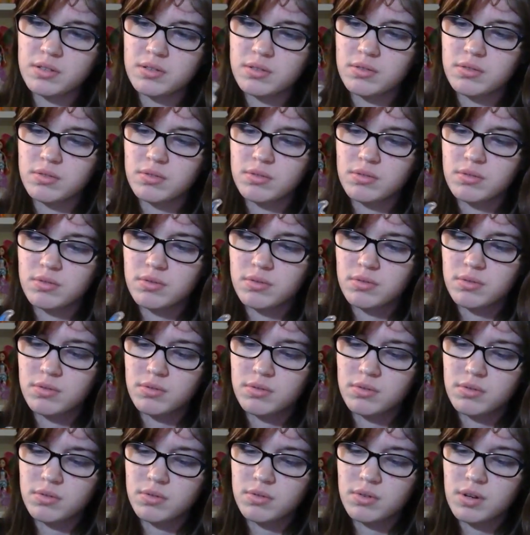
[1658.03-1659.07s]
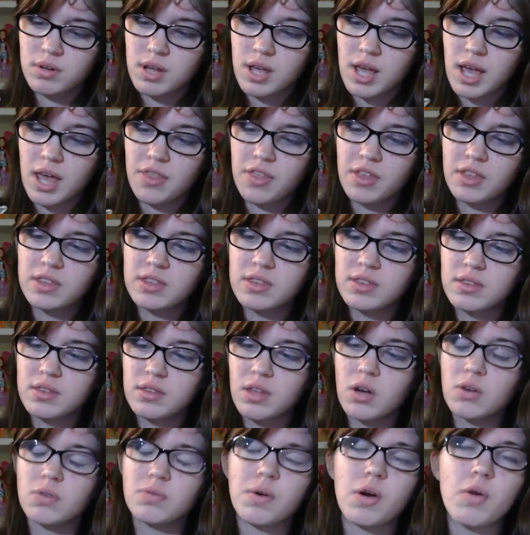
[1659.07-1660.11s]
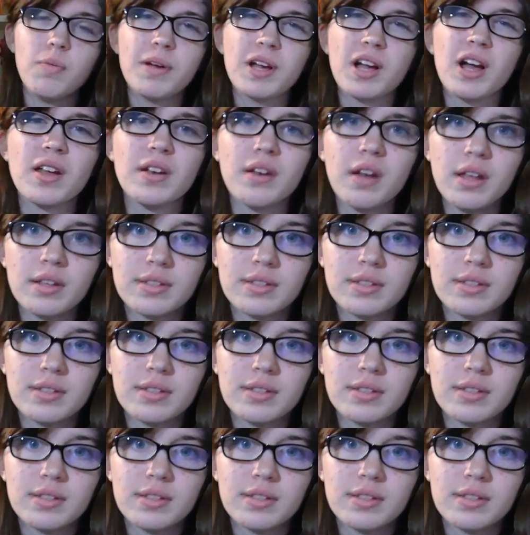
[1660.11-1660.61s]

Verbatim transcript: I think, no, oh my god,